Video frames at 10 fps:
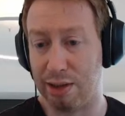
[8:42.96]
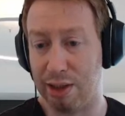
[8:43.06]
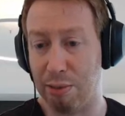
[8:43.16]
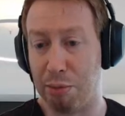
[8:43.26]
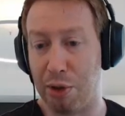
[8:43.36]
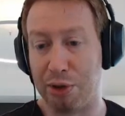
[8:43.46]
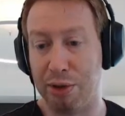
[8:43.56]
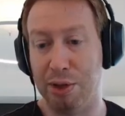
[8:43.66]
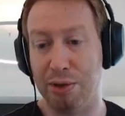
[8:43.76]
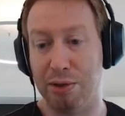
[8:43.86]

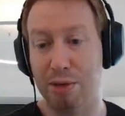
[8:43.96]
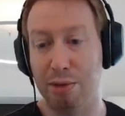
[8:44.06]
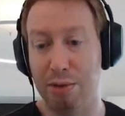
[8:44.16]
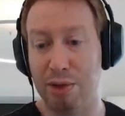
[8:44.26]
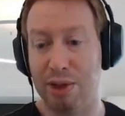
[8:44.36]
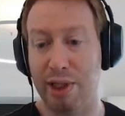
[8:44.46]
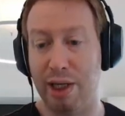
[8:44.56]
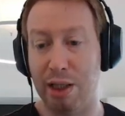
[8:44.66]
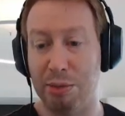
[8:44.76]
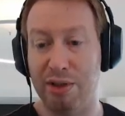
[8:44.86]
impossible to scale
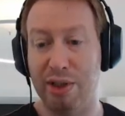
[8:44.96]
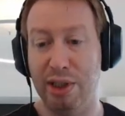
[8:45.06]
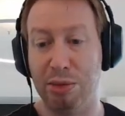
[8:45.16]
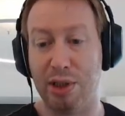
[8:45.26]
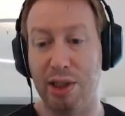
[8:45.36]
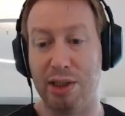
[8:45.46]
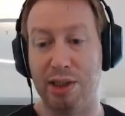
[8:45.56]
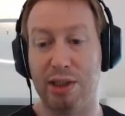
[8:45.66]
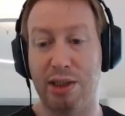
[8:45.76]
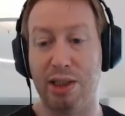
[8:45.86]
up the team size and
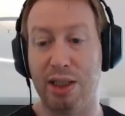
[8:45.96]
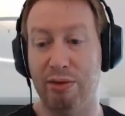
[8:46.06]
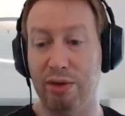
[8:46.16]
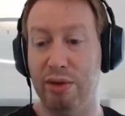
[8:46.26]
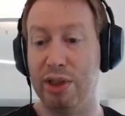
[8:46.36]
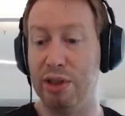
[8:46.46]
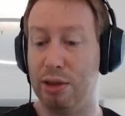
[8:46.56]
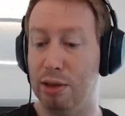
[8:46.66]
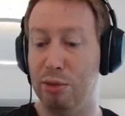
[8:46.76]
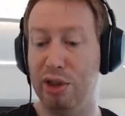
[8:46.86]
still have efficient
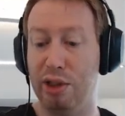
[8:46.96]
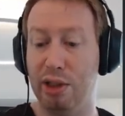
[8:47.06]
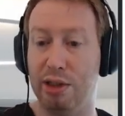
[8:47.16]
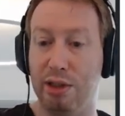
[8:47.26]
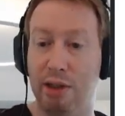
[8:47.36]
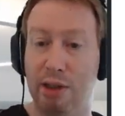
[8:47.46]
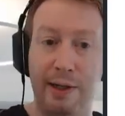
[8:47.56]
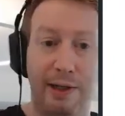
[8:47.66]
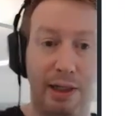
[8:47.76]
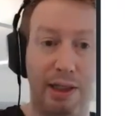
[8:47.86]
communication.
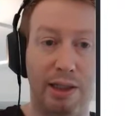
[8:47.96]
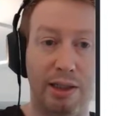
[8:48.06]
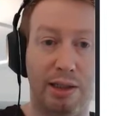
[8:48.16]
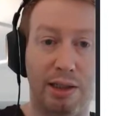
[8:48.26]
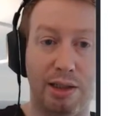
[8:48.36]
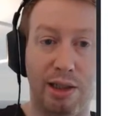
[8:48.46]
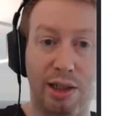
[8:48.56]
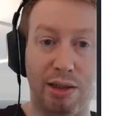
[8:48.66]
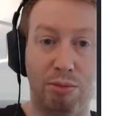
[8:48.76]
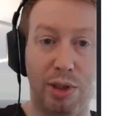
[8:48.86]
And
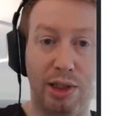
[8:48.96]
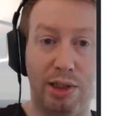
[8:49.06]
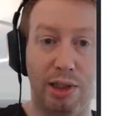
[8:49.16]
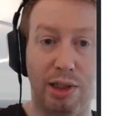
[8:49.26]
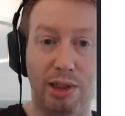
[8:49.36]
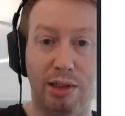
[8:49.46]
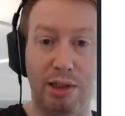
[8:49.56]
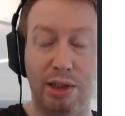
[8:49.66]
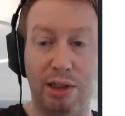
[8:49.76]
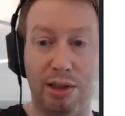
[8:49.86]
that's
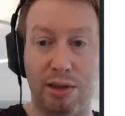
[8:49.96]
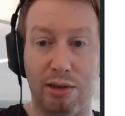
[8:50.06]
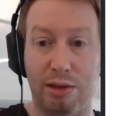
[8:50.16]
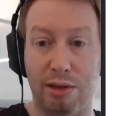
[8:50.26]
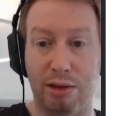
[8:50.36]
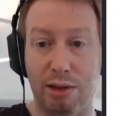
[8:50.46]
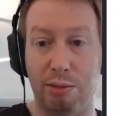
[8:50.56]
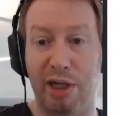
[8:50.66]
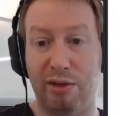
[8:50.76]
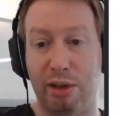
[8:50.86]
basically
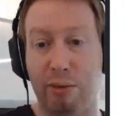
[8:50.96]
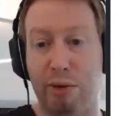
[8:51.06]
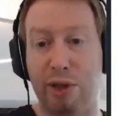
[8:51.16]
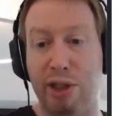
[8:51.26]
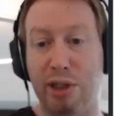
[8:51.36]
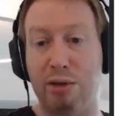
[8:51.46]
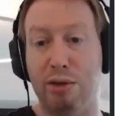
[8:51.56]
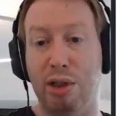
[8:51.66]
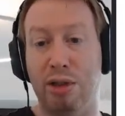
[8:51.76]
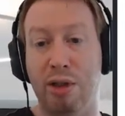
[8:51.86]
the barrier that we're running
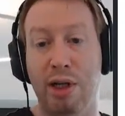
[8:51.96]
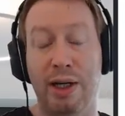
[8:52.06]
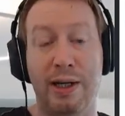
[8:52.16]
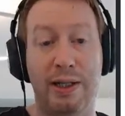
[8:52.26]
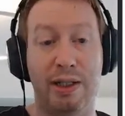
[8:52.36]
into here.